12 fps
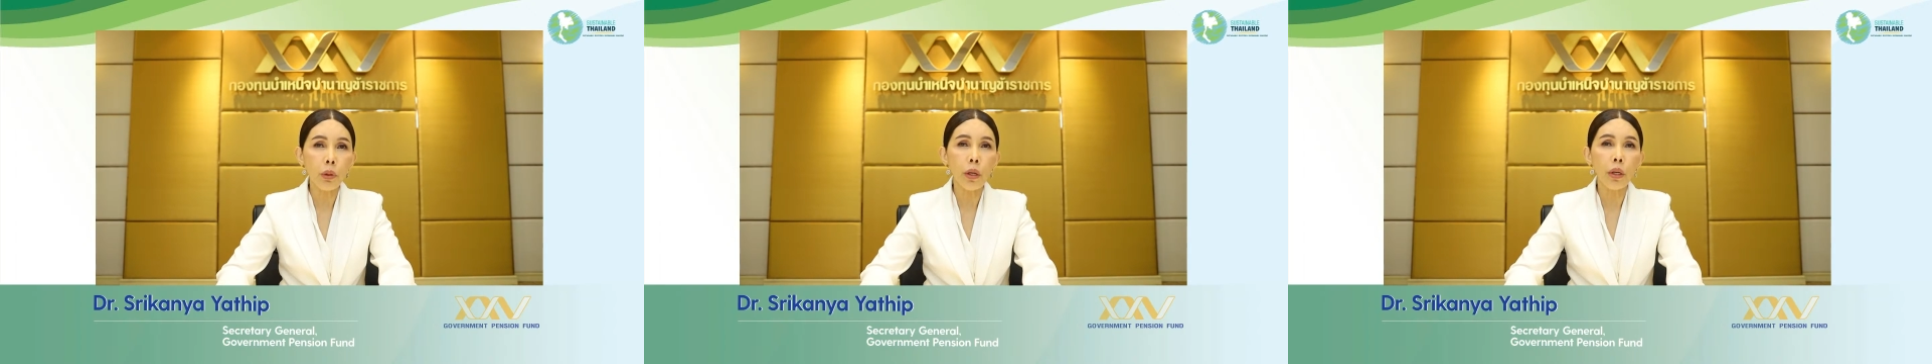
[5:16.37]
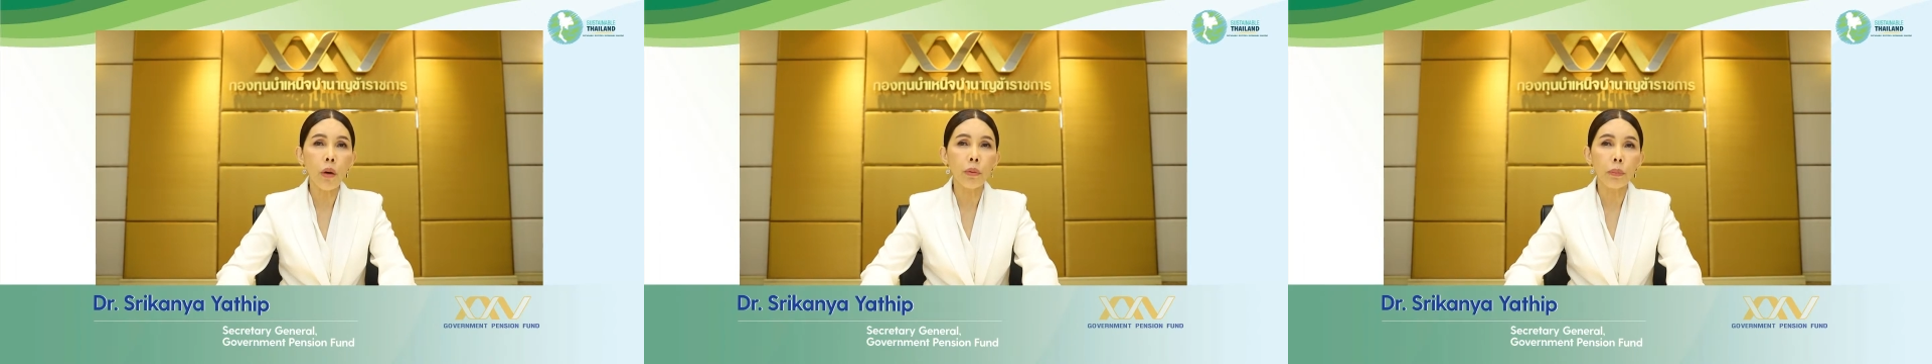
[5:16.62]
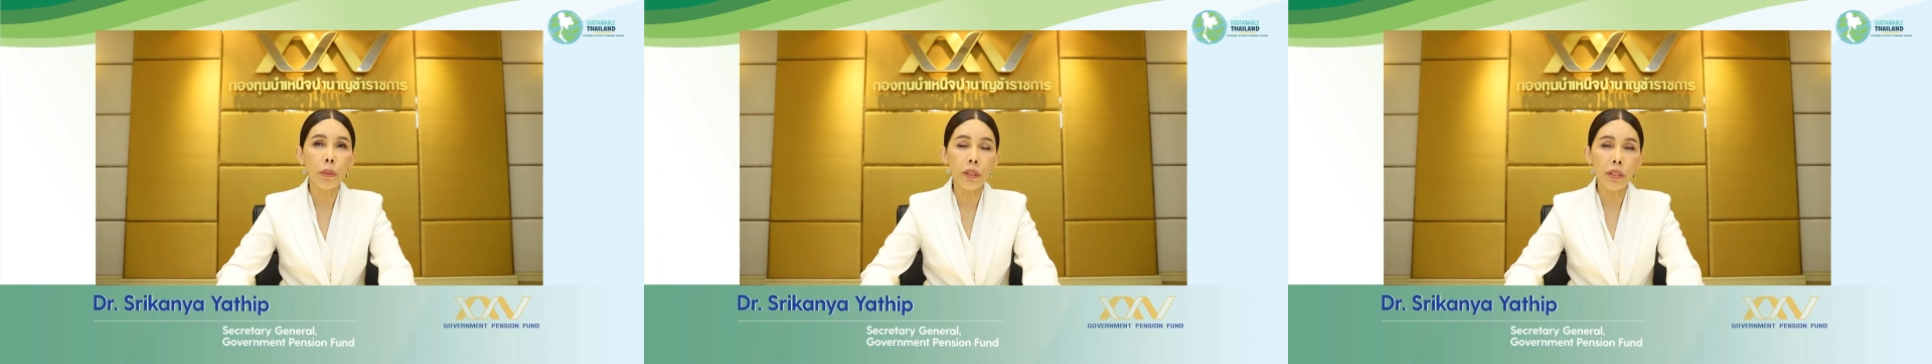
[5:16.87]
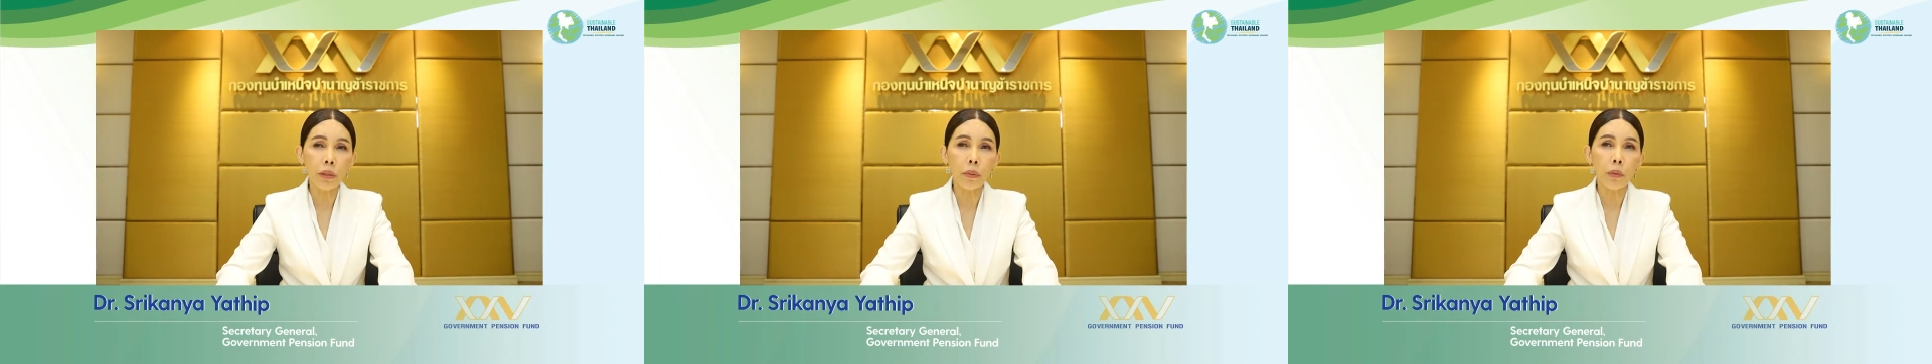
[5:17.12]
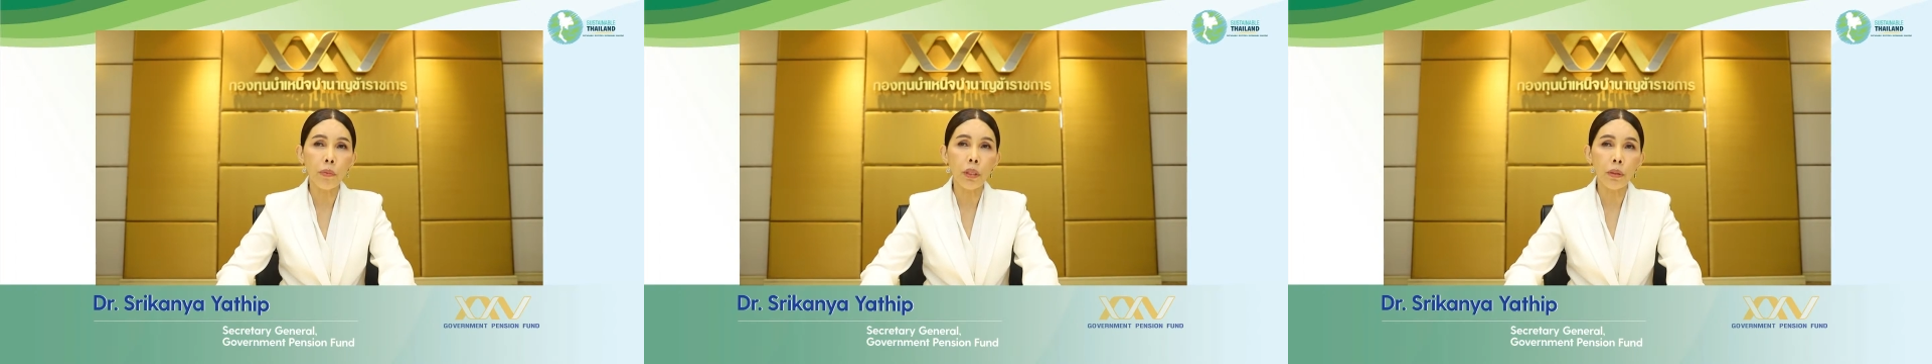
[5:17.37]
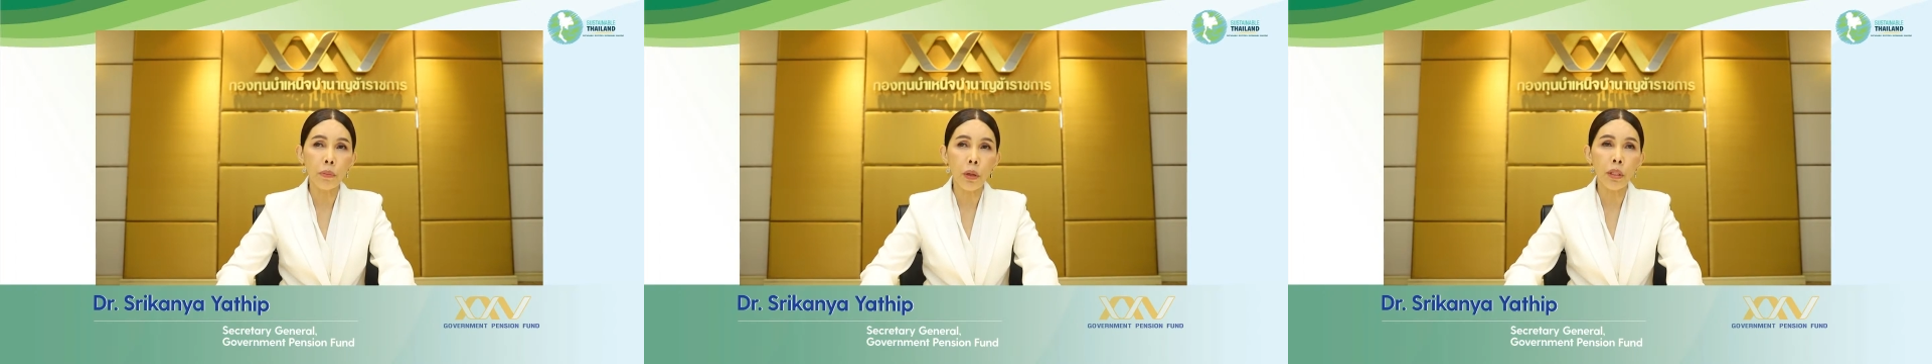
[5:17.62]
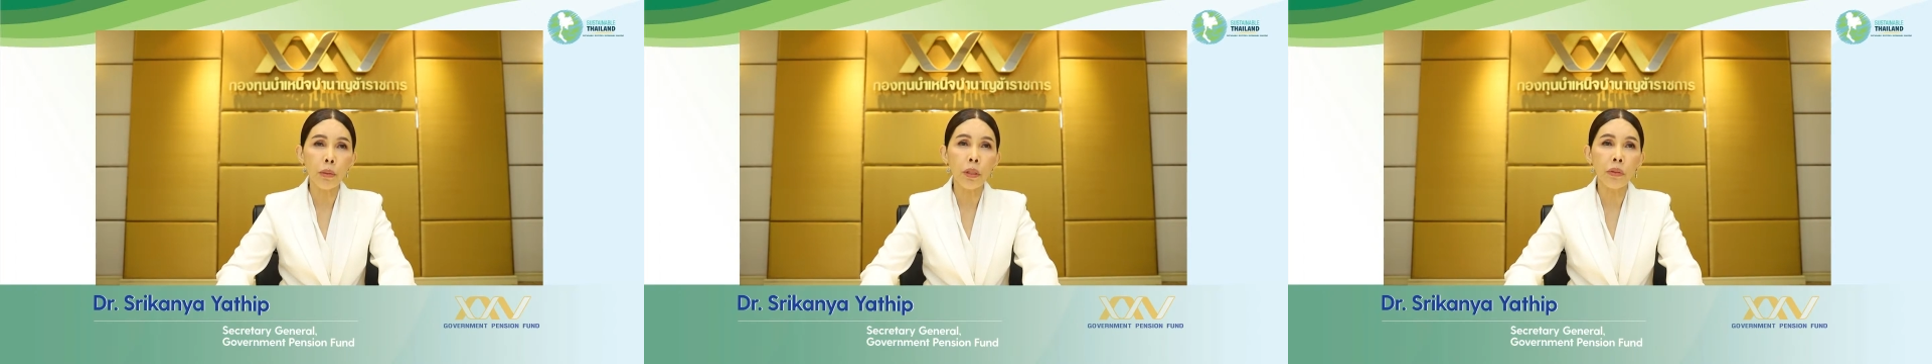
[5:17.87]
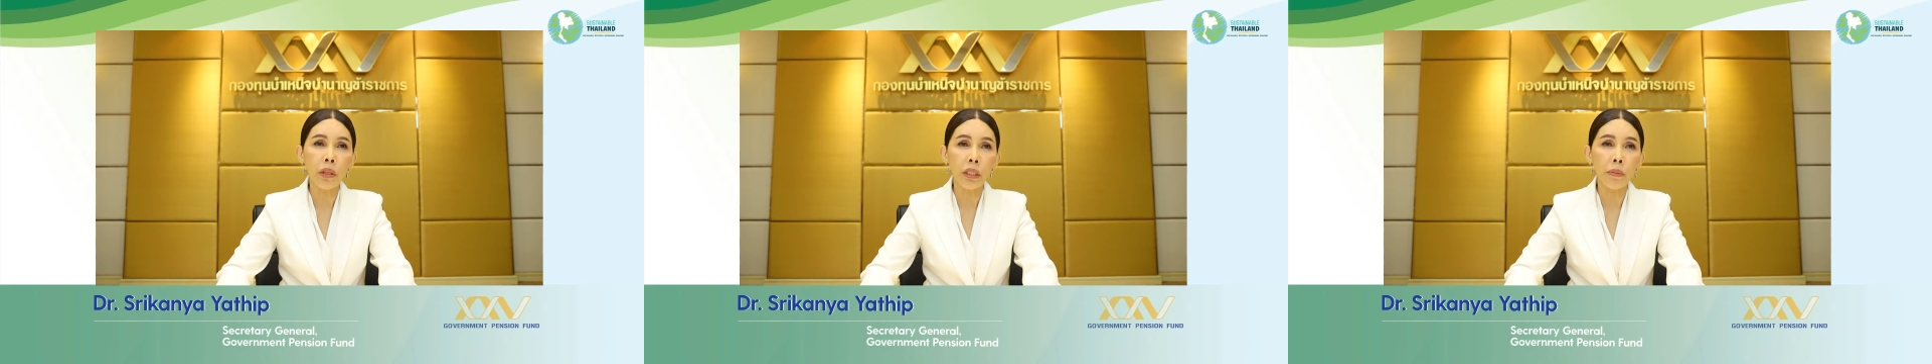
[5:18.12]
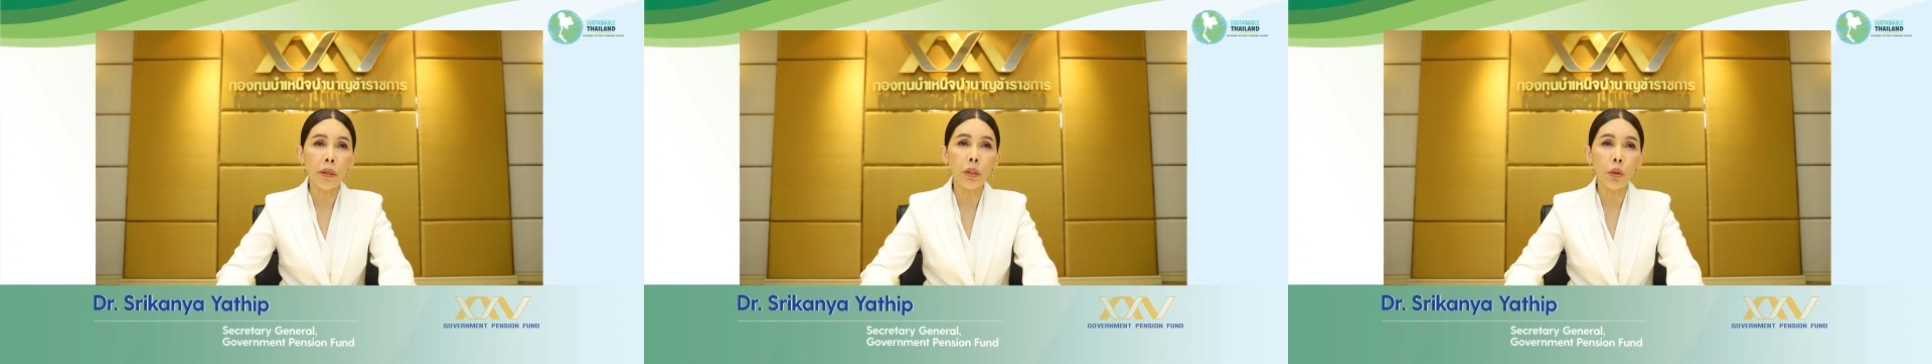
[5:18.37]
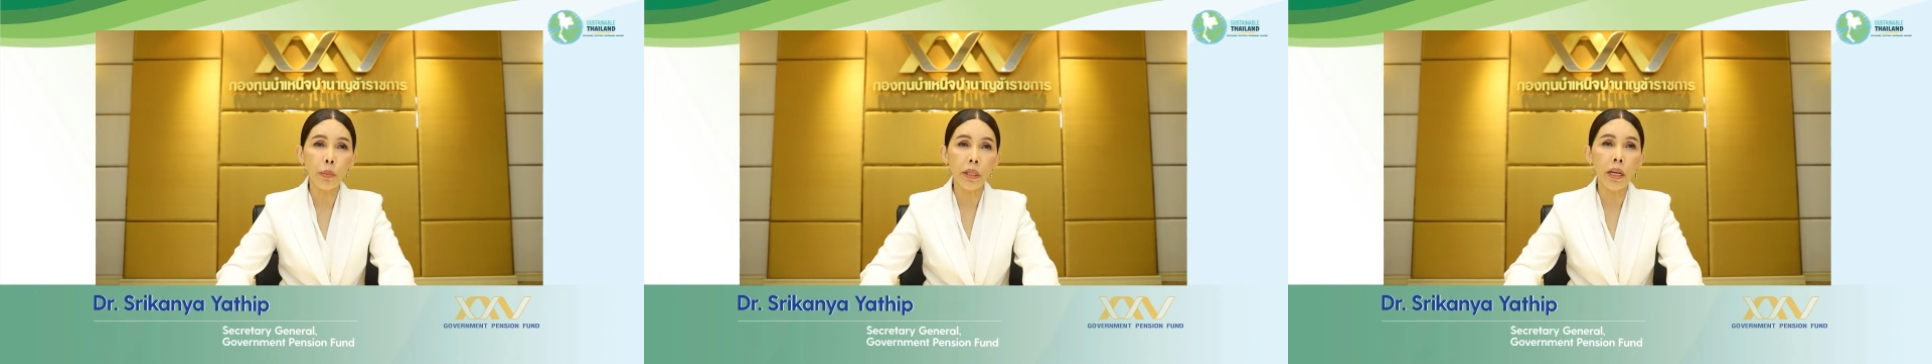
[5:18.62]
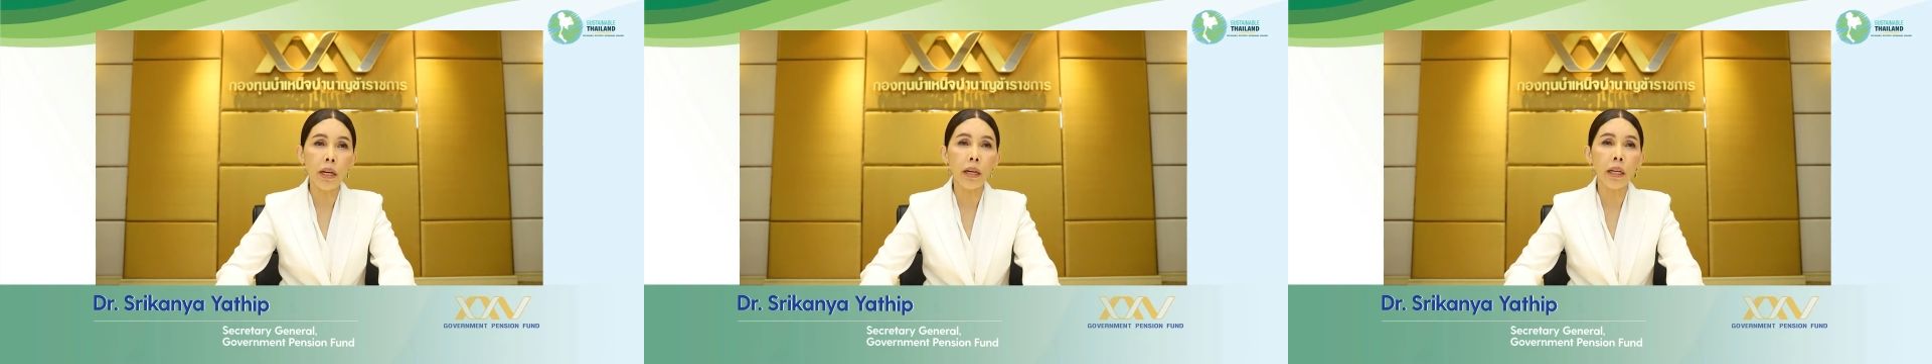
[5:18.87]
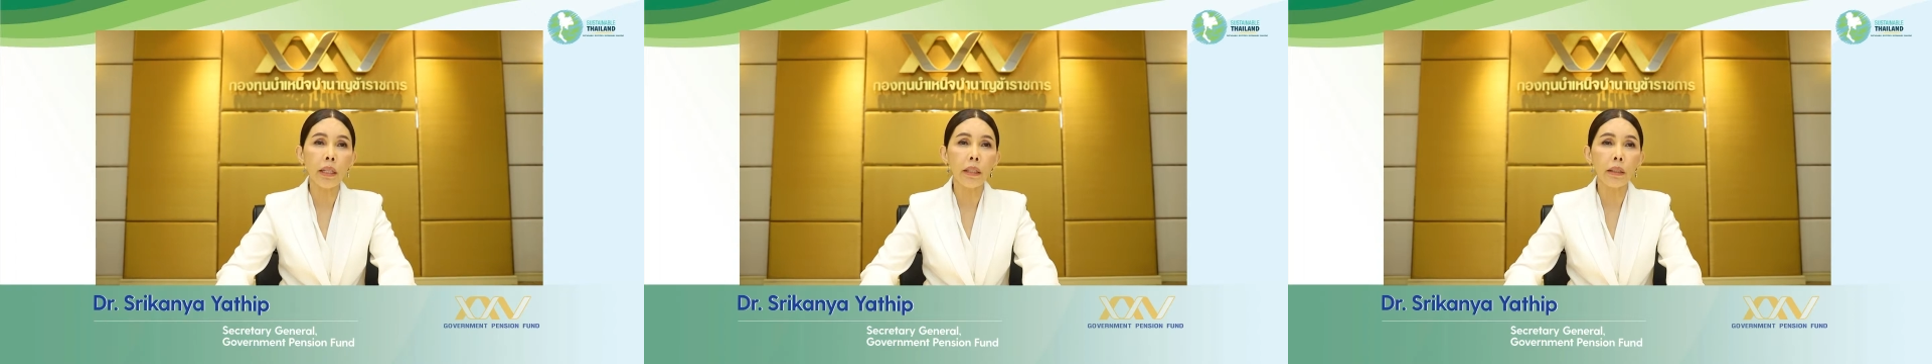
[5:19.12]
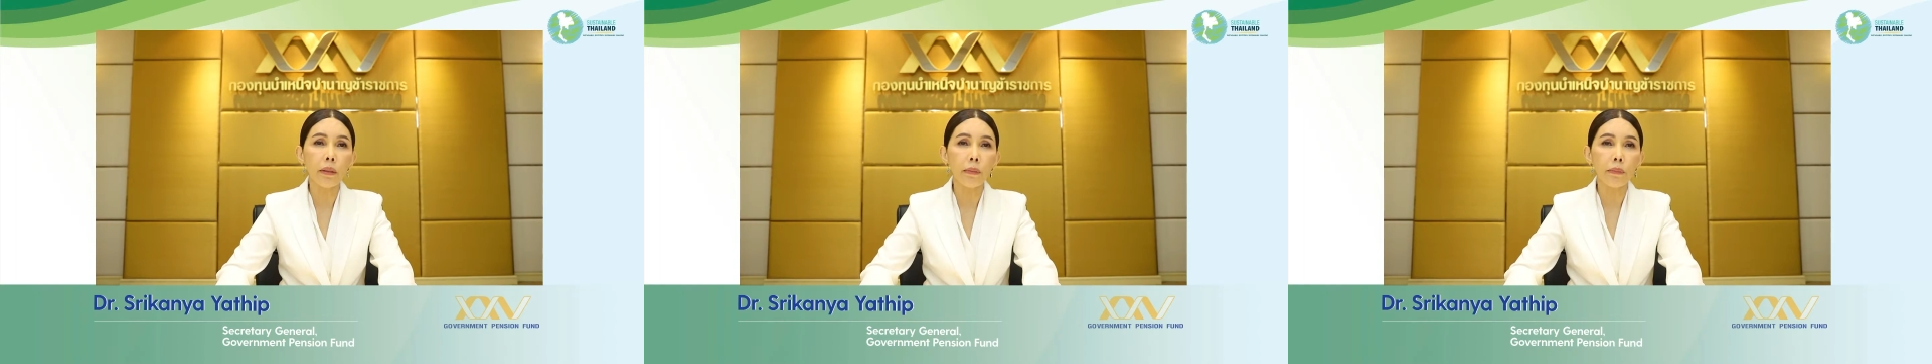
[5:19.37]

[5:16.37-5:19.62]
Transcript: adopt the principle of responsible investment or PRI.